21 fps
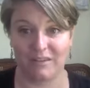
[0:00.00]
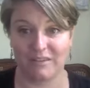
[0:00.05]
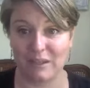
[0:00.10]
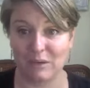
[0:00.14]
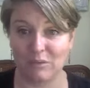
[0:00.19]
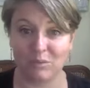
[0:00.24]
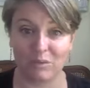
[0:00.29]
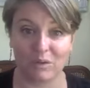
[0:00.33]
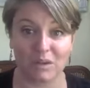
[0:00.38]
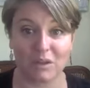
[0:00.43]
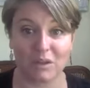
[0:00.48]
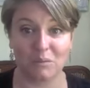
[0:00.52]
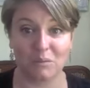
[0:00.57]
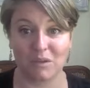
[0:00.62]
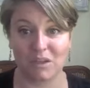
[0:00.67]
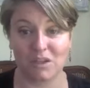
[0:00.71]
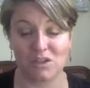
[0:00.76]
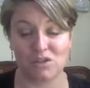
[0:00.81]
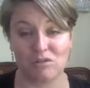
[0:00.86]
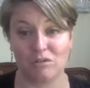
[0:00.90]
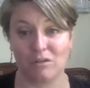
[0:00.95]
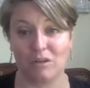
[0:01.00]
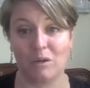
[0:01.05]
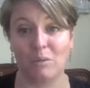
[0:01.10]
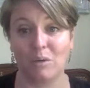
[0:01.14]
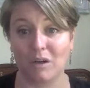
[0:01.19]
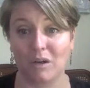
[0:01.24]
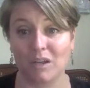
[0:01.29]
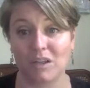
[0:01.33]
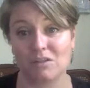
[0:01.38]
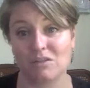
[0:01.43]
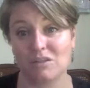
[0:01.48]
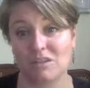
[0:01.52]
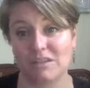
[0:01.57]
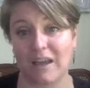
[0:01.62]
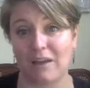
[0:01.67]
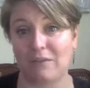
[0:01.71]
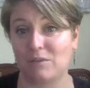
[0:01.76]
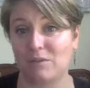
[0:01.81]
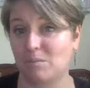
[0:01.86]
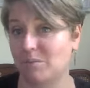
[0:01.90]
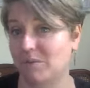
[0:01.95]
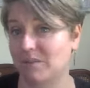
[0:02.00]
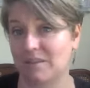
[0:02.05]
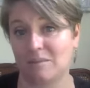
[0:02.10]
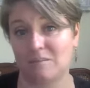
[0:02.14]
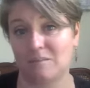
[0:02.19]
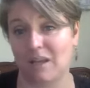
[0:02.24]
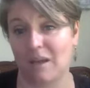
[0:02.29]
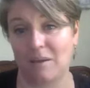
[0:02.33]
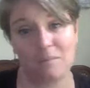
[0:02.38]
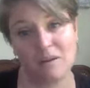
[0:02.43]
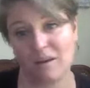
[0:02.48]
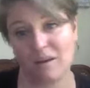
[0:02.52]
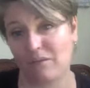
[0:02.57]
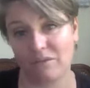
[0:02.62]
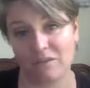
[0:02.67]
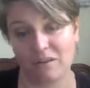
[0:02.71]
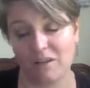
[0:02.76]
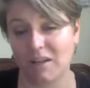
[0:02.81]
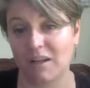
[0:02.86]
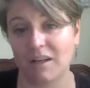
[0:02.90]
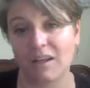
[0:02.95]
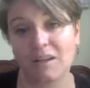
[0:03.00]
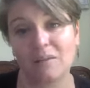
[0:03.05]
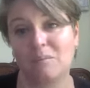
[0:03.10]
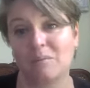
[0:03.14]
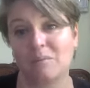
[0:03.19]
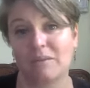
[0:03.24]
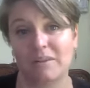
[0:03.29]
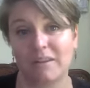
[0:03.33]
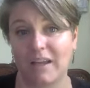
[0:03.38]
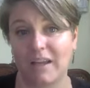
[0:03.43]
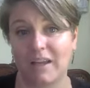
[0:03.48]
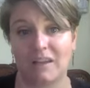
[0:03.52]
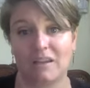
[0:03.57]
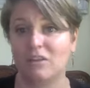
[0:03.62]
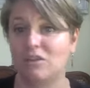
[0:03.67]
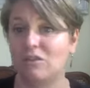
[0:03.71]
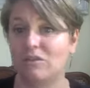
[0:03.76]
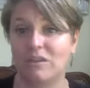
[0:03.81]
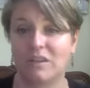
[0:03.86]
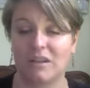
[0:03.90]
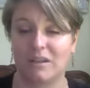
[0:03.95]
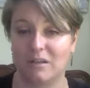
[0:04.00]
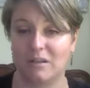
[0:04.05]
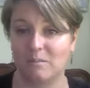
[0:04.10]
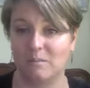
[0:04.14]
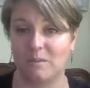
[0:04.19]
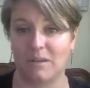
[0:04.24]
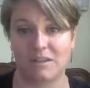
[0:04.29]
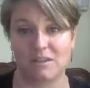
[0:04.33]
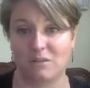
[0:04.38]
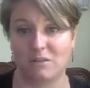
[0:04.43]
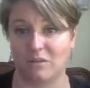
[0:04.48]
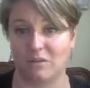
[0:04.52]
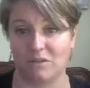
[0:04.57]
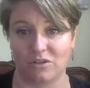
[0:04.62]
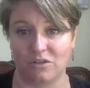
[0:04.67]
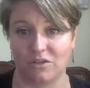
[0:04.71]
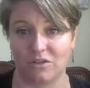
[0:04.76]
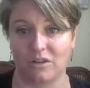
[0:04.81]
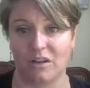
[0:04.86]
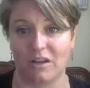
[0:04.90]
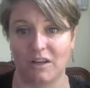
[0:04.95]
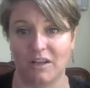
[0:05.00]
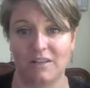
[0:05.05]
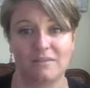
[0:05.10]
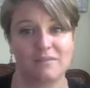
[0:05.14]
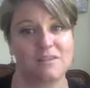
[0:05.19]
They really, really, truly work. You just have to put some time and effort in it, but like you get an amazing return on it.